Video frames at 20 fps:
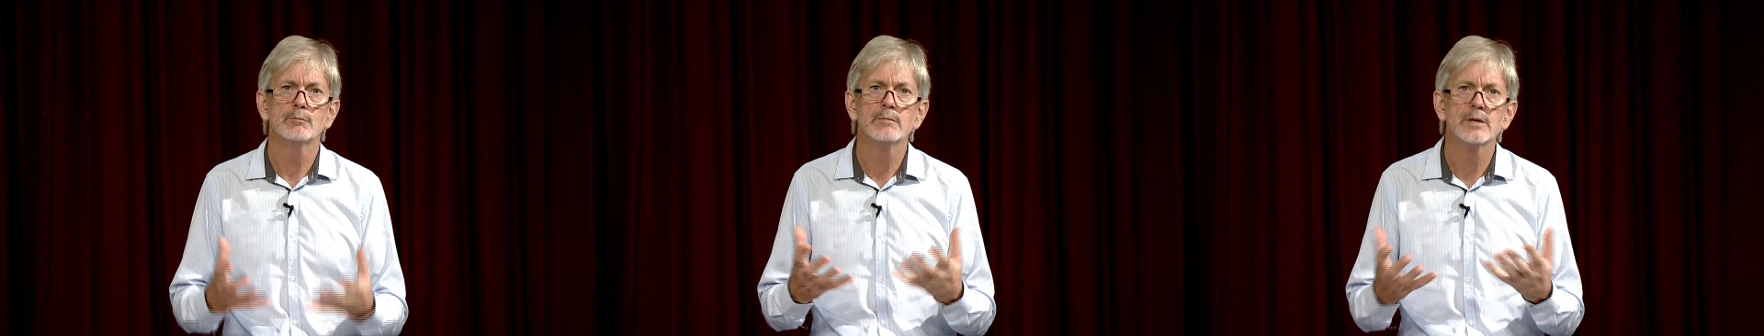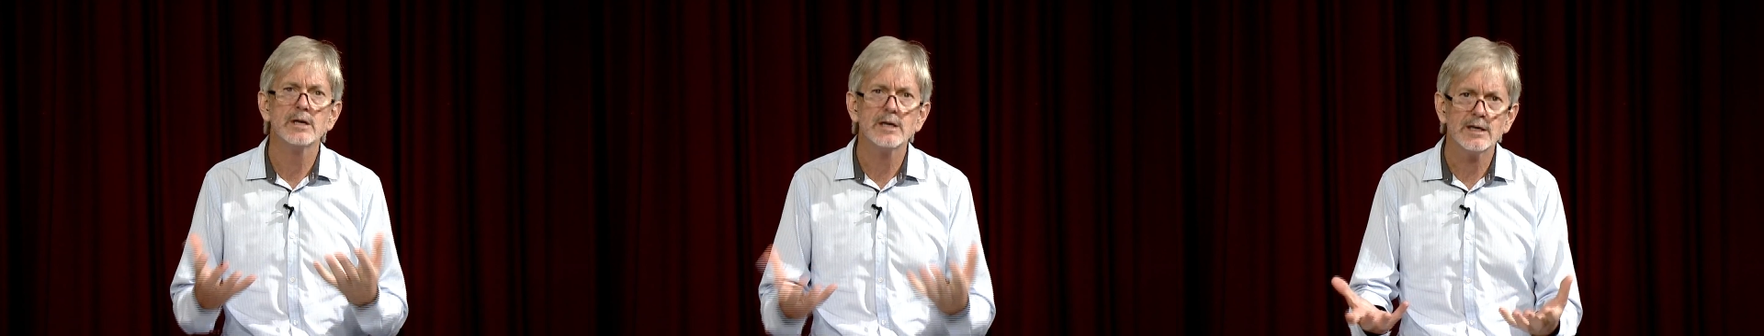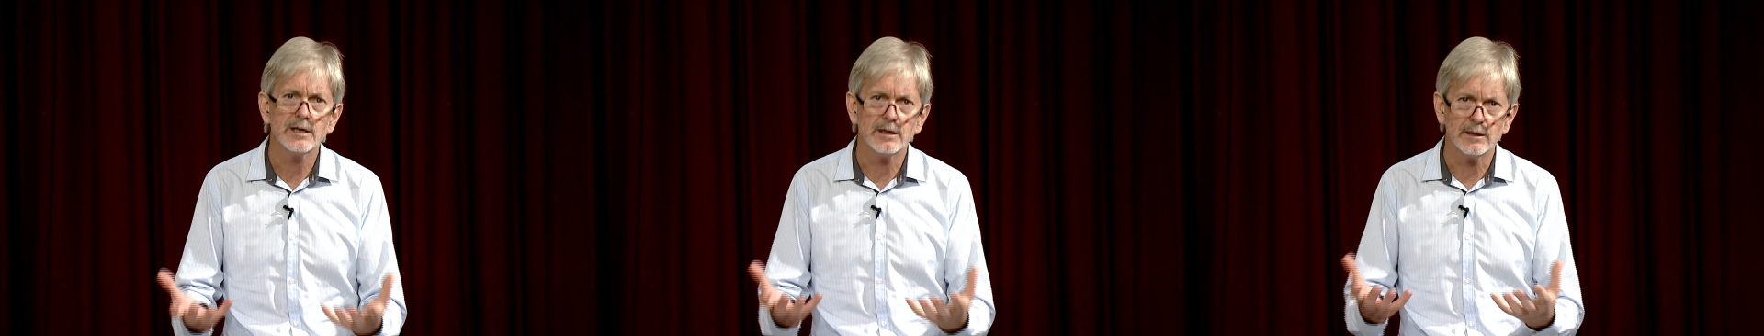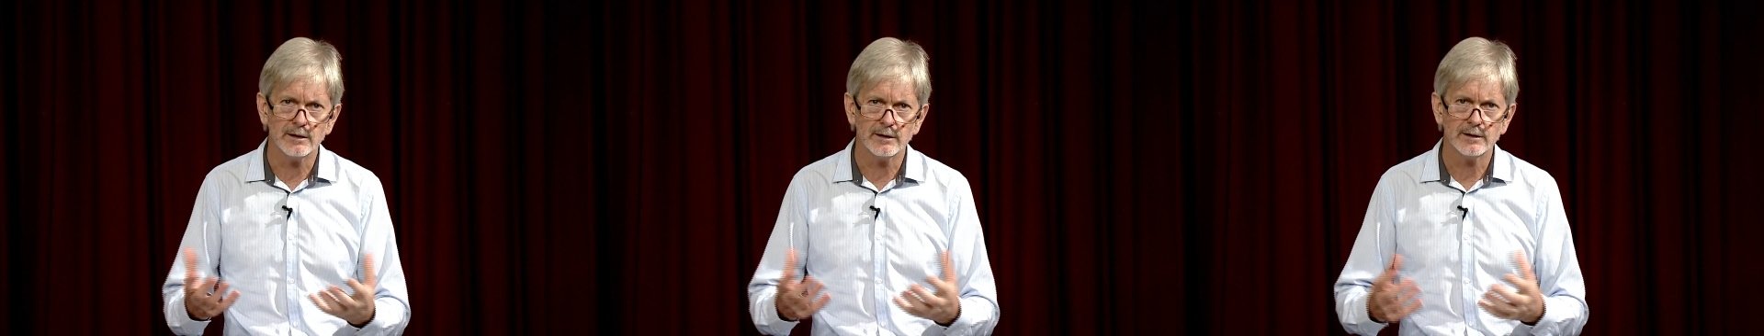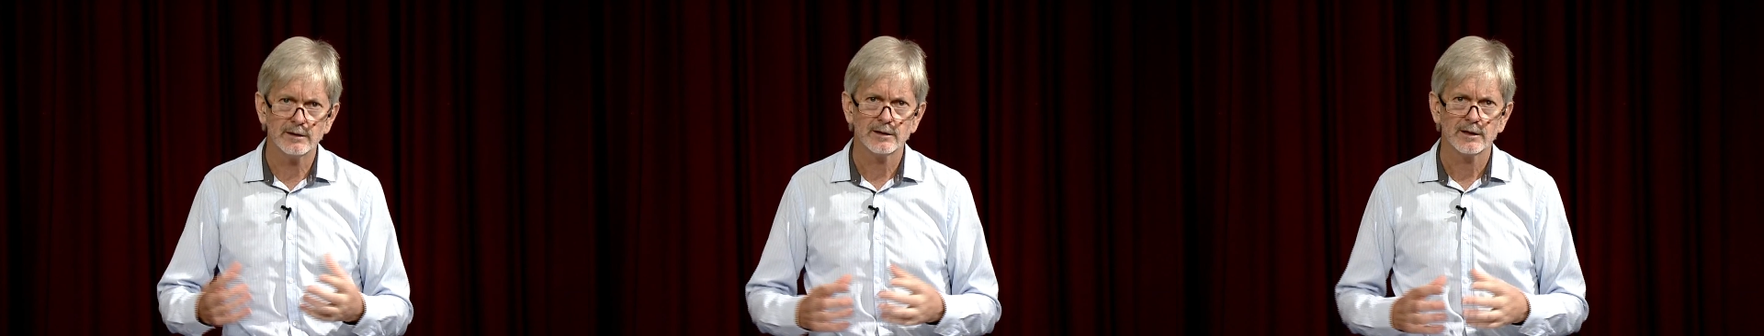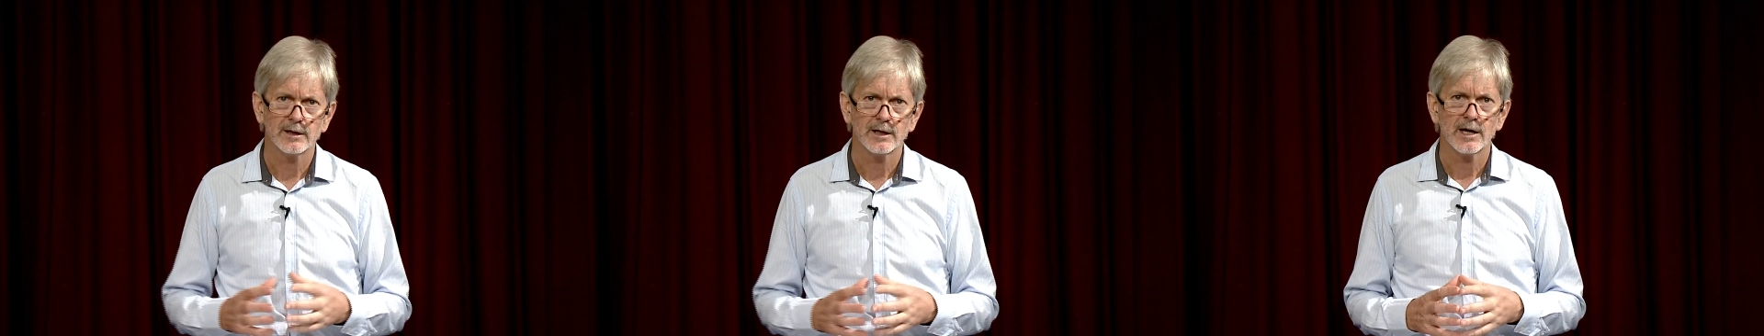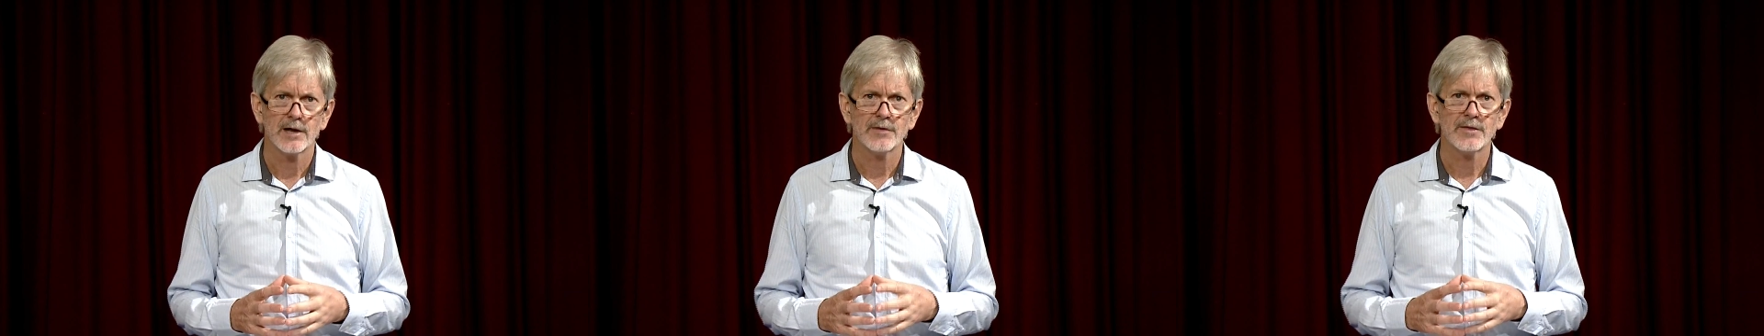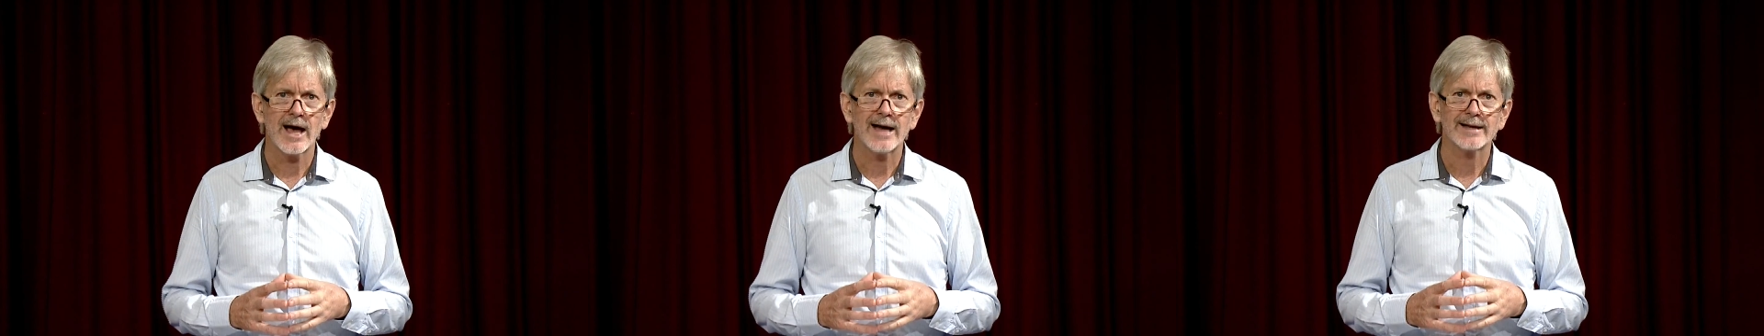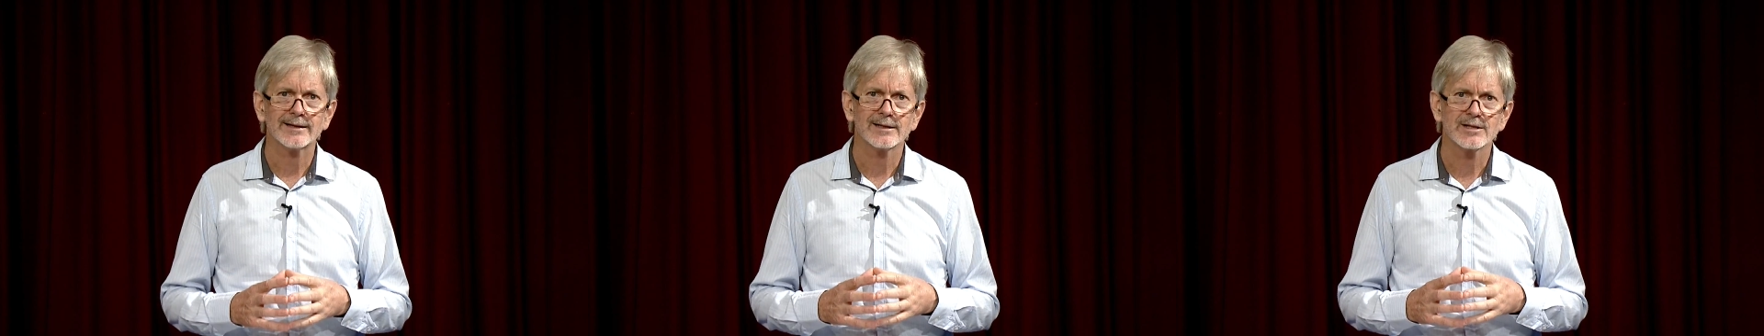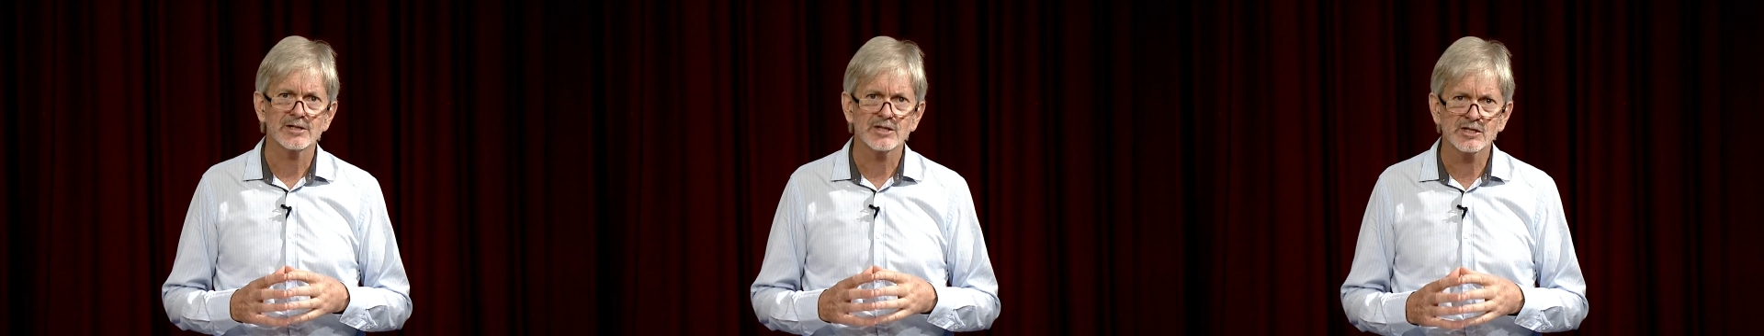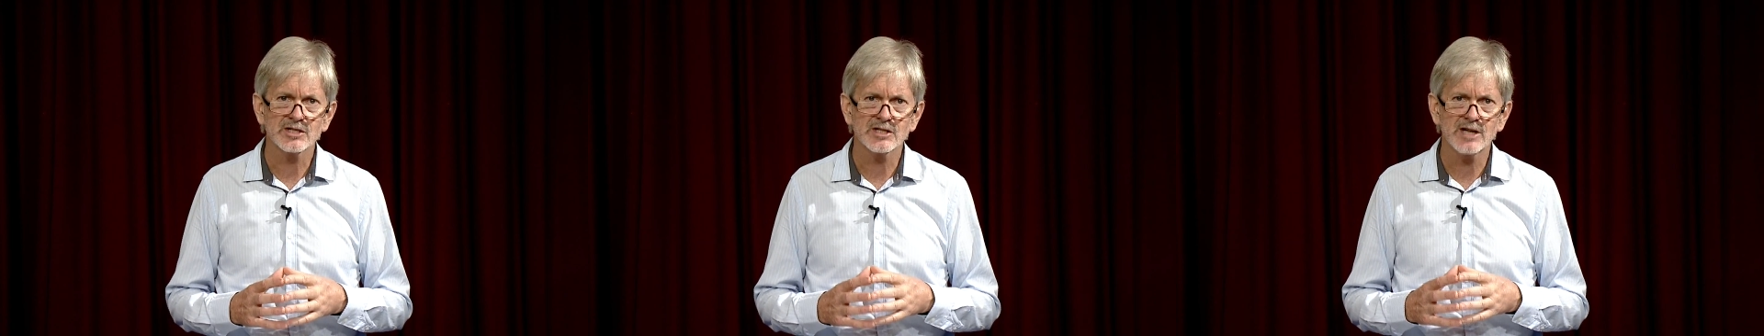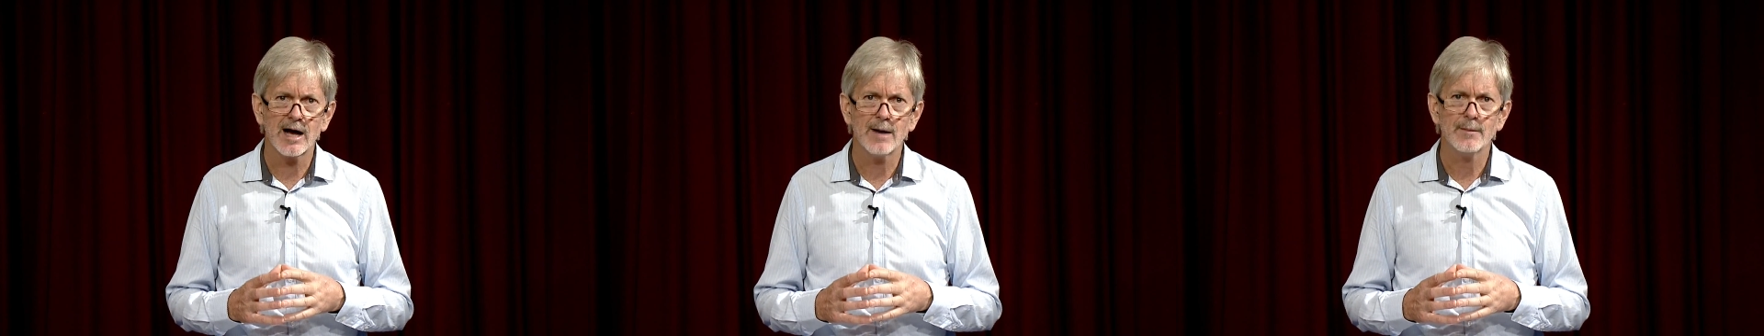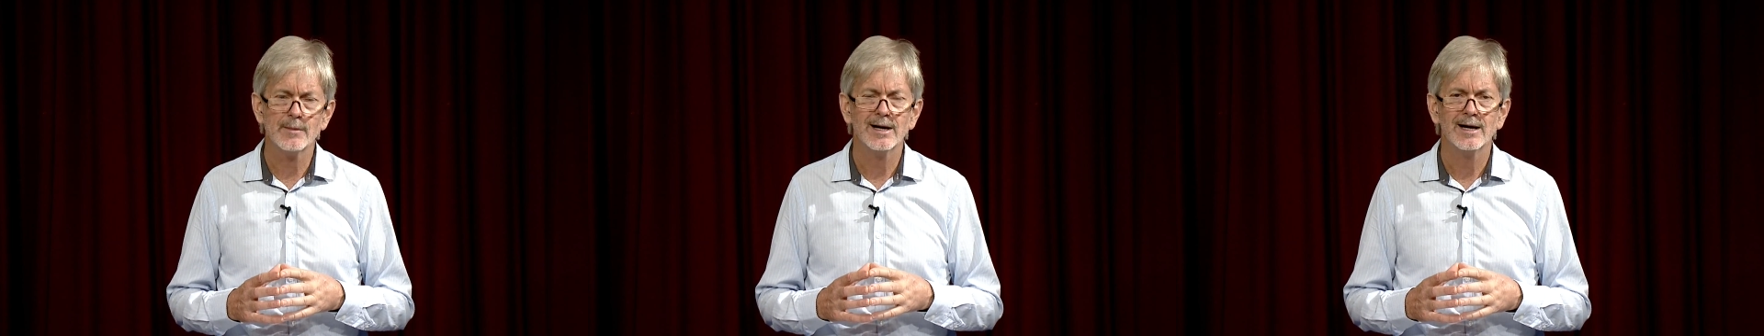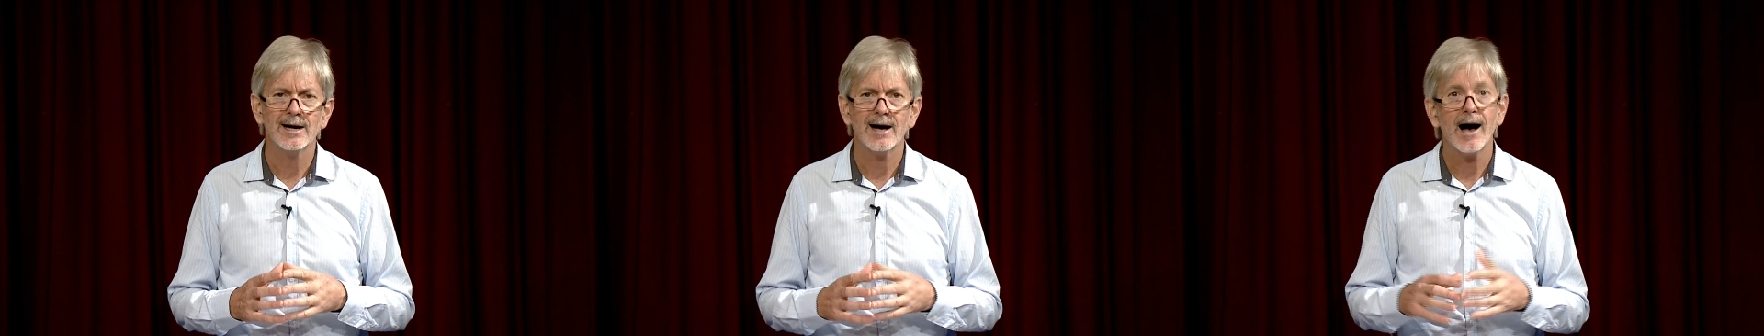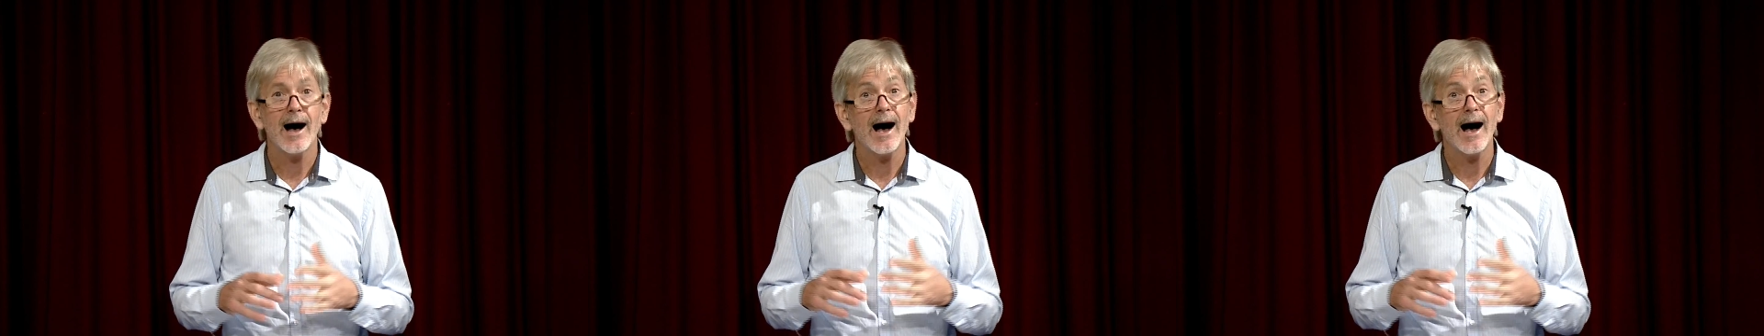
mean that some